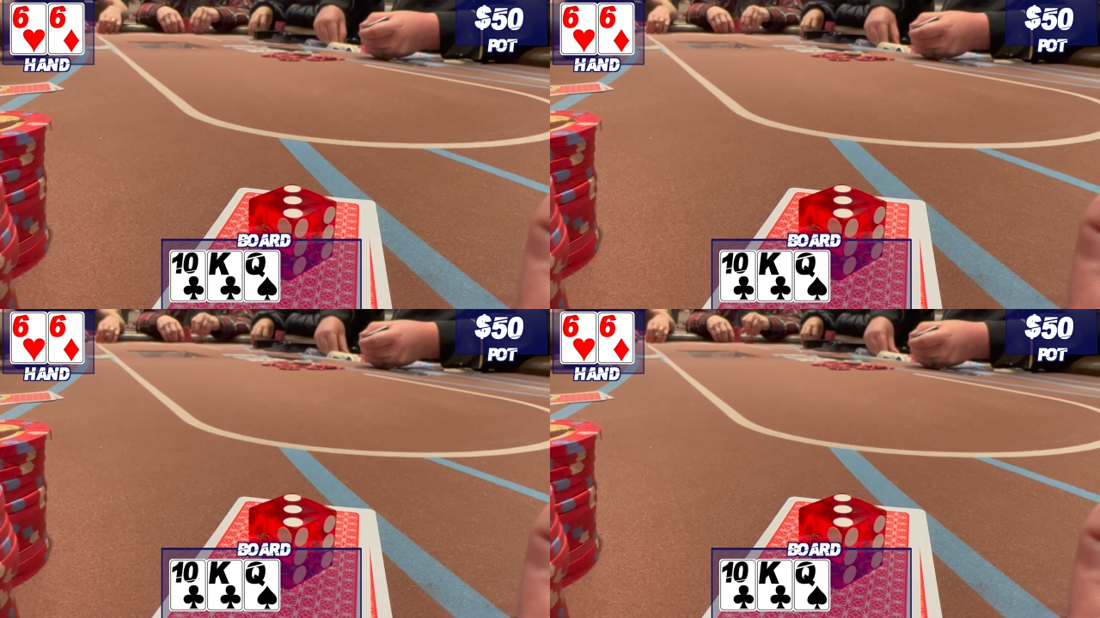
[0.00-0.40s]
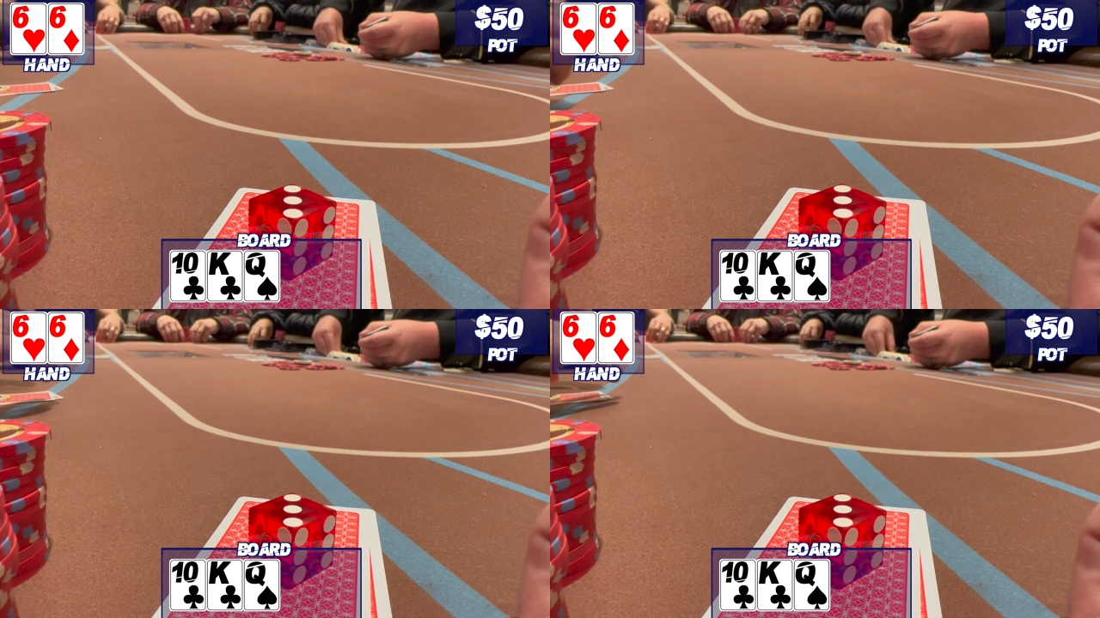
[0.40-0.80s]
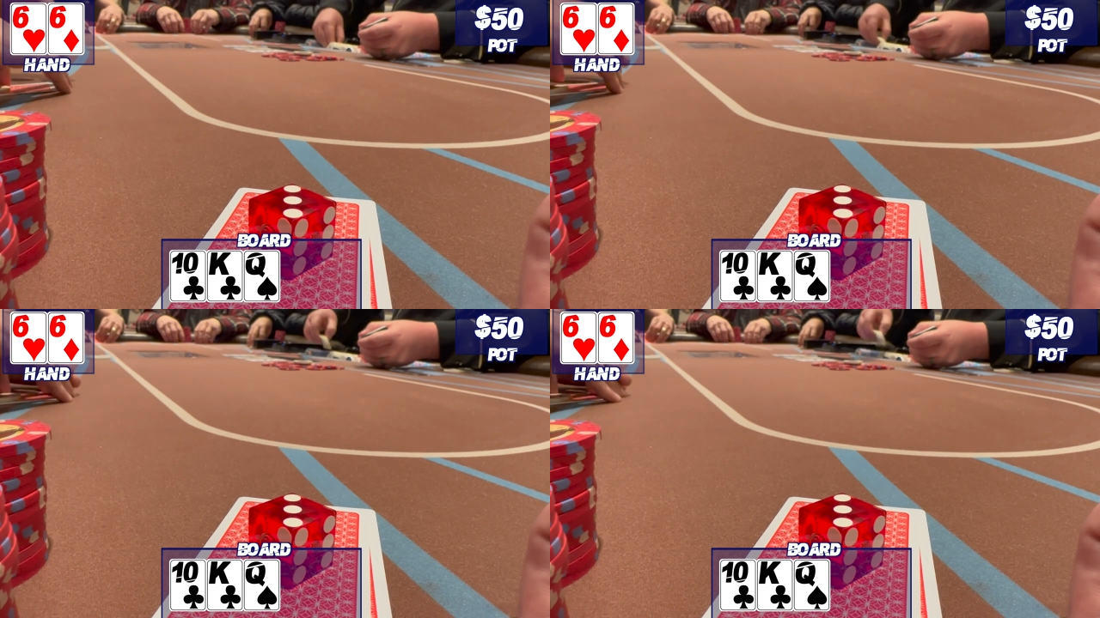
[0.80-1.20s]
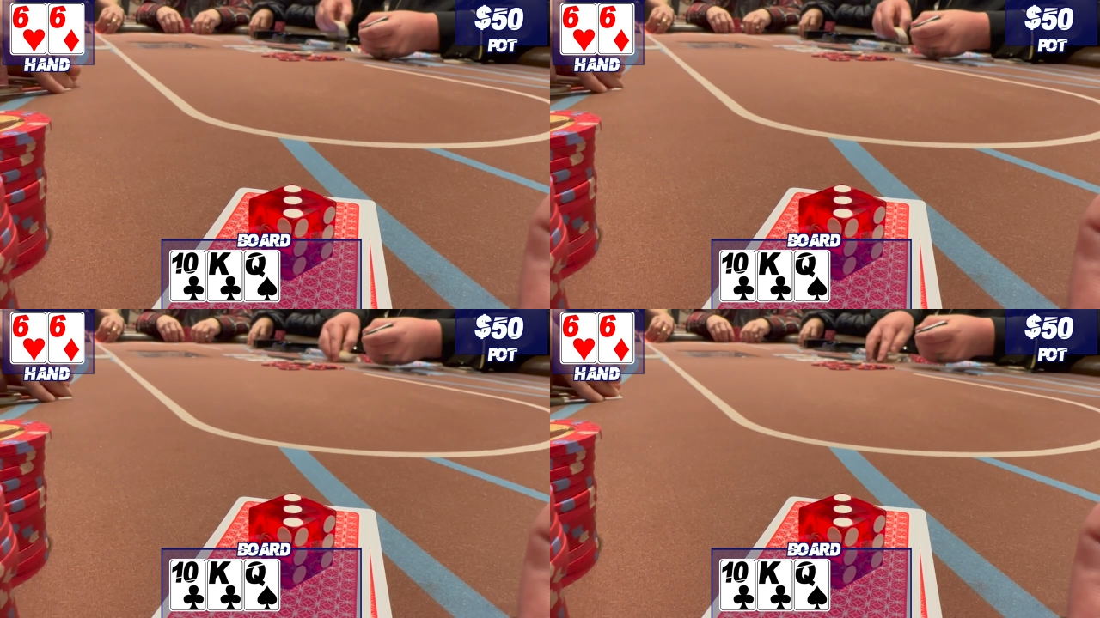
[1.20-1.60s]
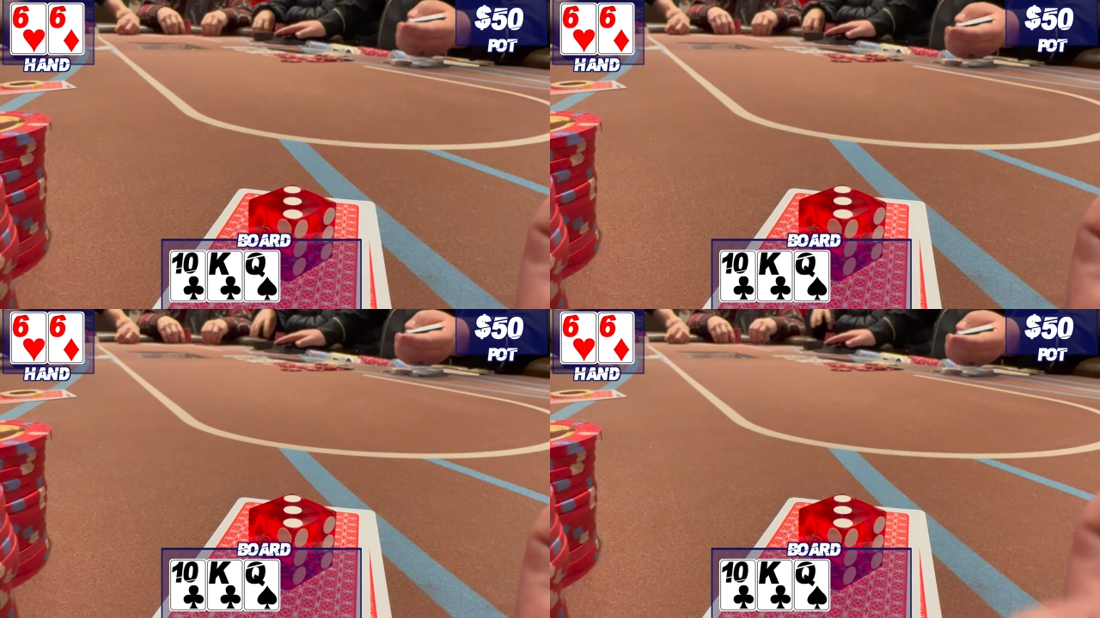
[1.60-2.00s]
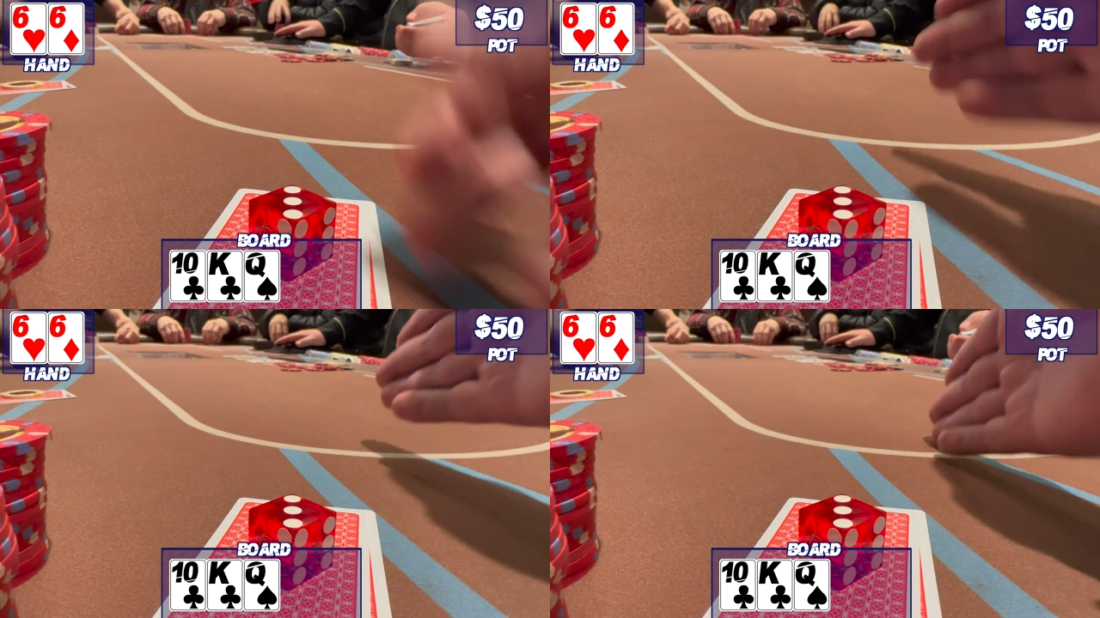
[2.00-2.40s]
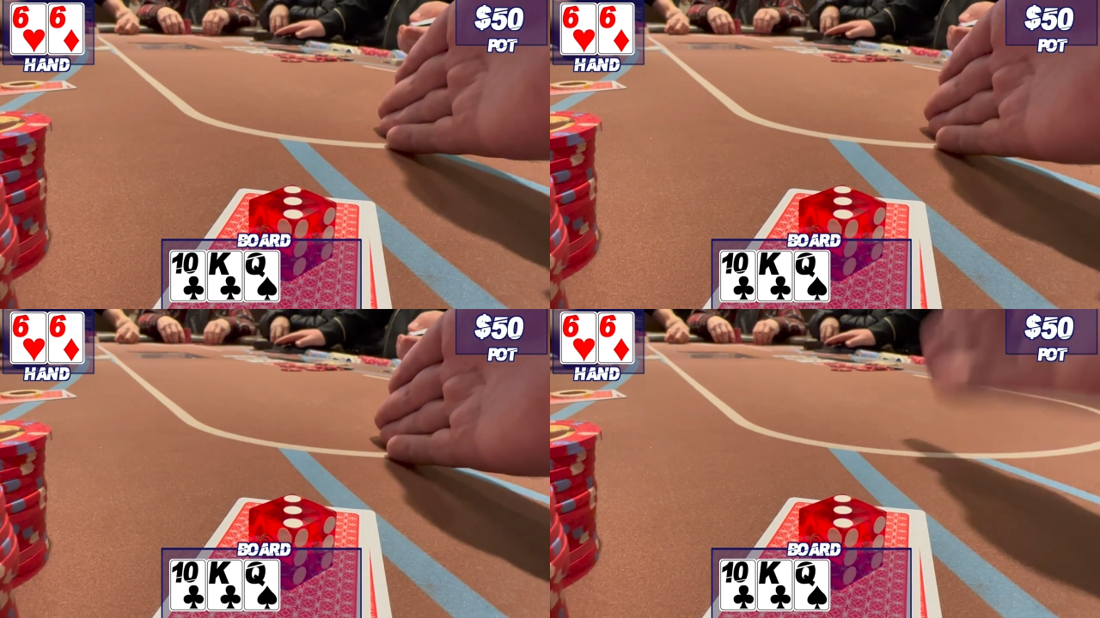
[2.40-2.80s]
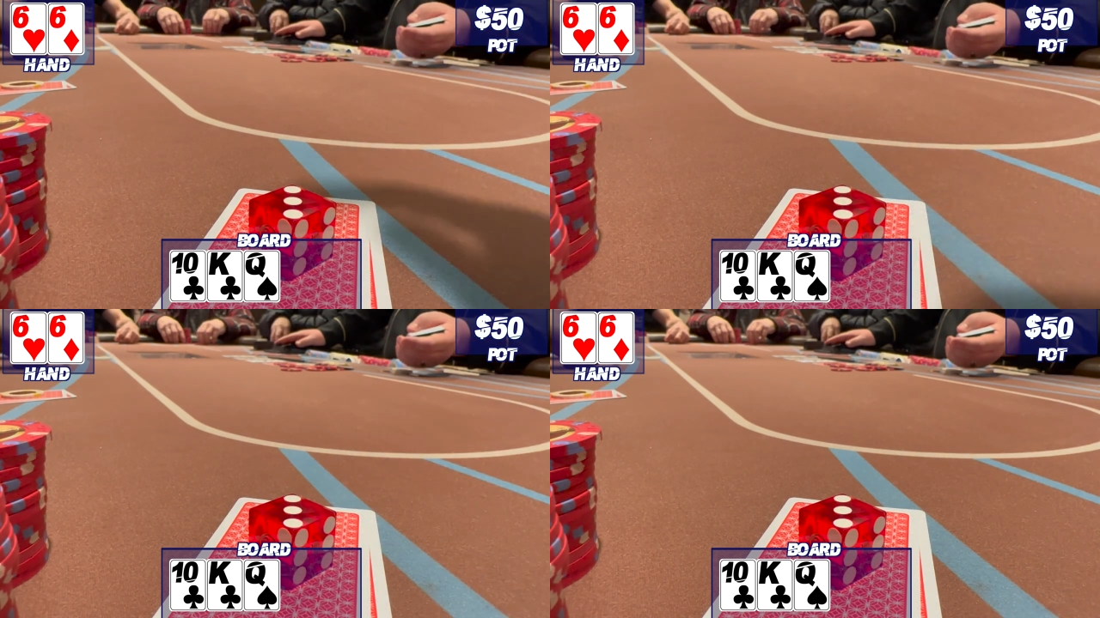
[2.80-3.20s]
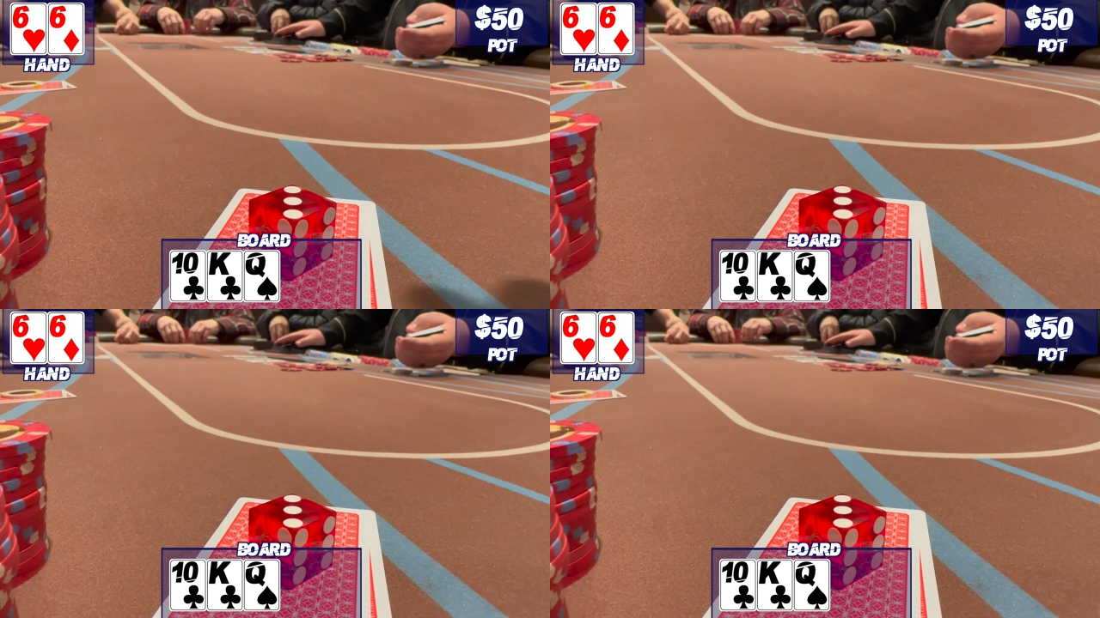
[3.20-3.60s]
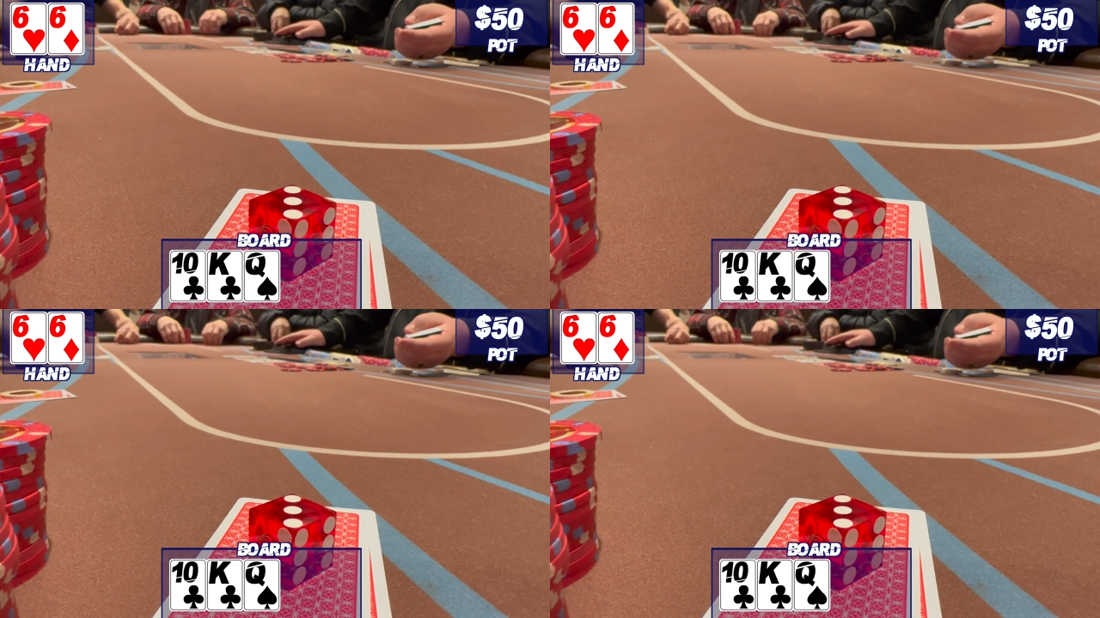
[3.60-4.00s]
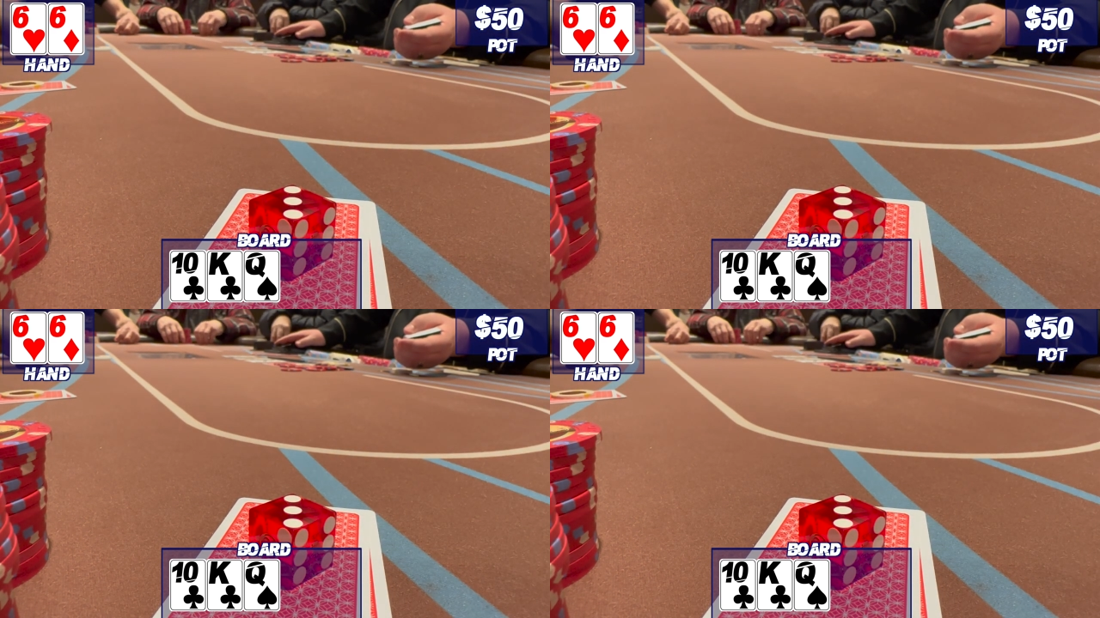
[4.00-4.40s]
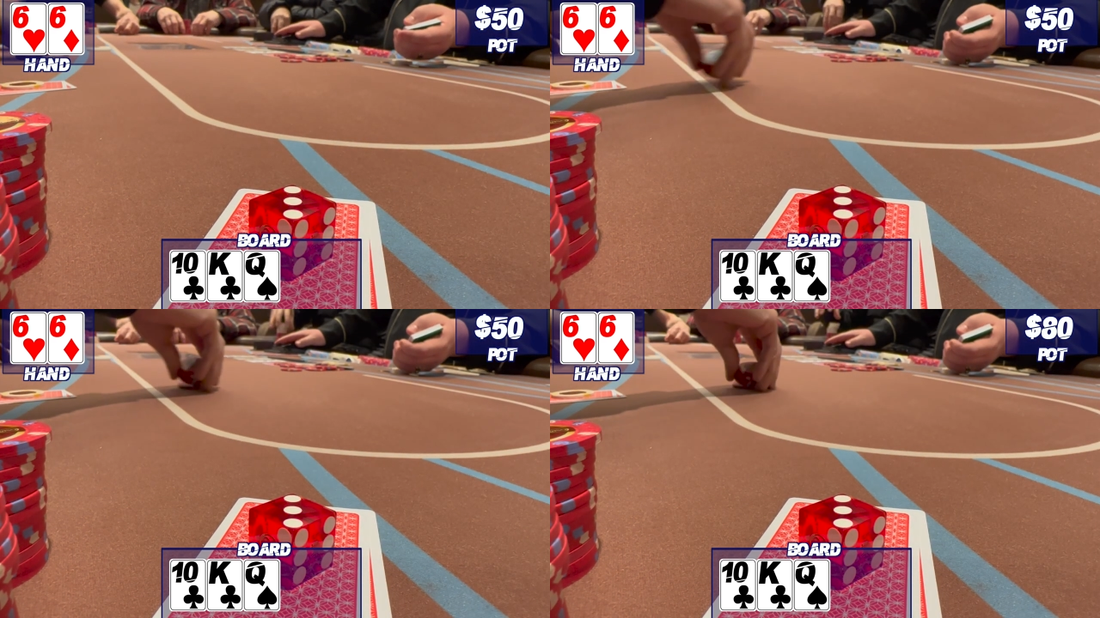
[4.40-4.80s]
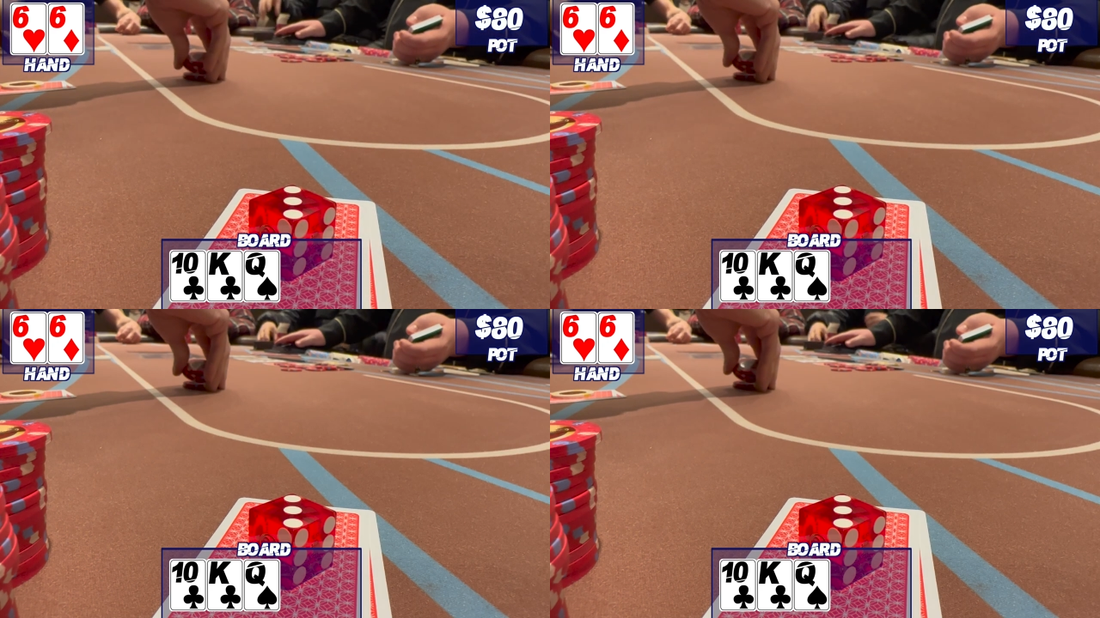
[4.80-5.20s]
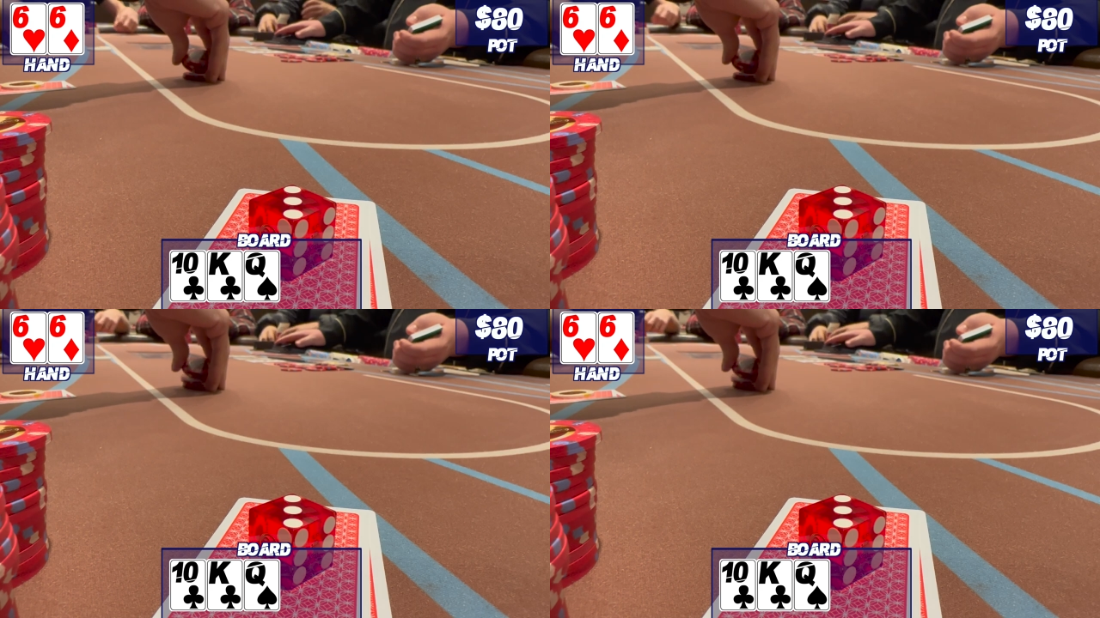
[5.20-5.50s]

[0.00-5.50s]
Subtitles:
(no speaker visible)